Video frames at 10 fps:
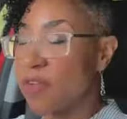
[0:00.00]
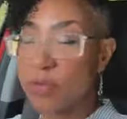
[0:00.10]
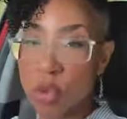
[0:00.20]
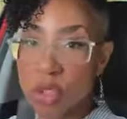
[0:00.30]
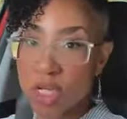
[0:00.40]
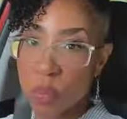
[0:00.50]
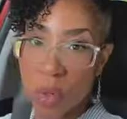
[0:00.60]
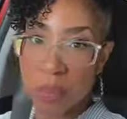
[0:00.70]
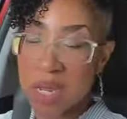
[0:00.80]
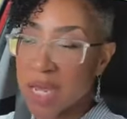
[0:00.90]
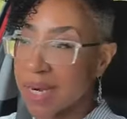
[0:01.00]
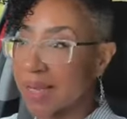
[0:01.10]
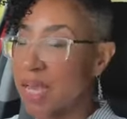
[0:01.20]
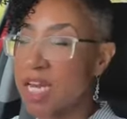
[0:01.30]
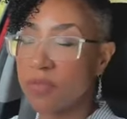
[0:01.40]
if you sleep with me
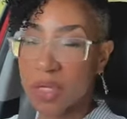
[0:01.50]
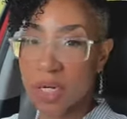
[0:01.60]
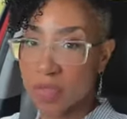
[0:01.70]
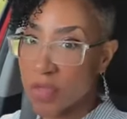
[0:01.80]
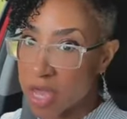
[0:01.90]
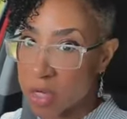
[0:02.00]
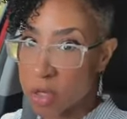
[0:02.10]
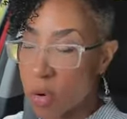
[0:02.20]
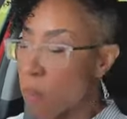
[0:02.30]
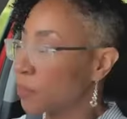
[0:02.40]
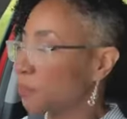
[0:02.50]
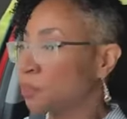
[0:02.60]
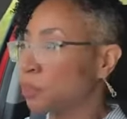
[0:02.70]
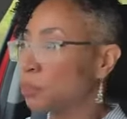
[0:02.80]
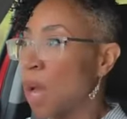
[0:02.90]
and I can't even get a thank you,
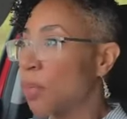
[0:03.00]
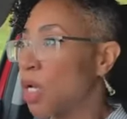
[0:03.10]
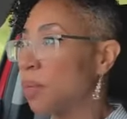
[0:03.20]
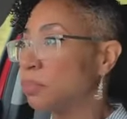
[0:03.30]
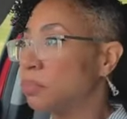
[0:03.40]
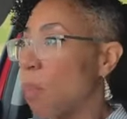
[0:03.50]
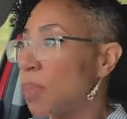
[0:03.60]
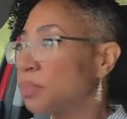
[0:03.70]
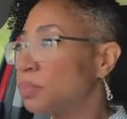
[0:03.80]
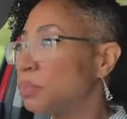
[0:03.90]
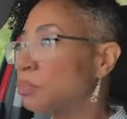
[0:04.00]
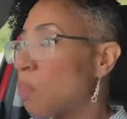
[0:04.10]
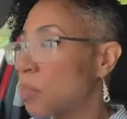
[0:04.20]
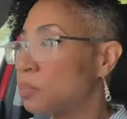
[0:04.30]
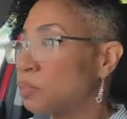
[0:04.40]
mm-hmm. I'm good.
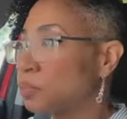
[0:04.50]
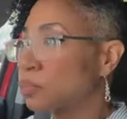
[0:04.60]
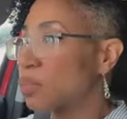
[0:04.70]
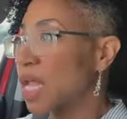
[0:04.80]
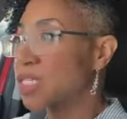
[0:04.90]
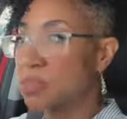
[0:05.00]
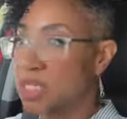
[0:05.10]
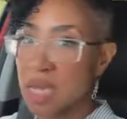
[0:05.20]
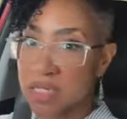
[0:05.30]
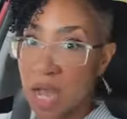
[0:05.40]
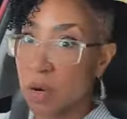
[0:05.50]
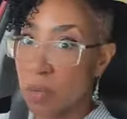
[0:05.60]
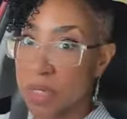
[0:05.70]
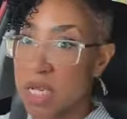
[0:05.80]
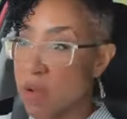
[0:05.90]
That's some sex I
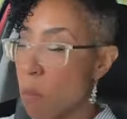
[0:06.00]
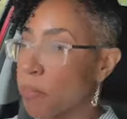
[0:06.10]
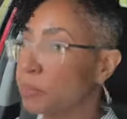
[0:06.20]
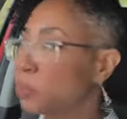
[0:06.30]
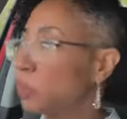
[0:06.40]
don't need.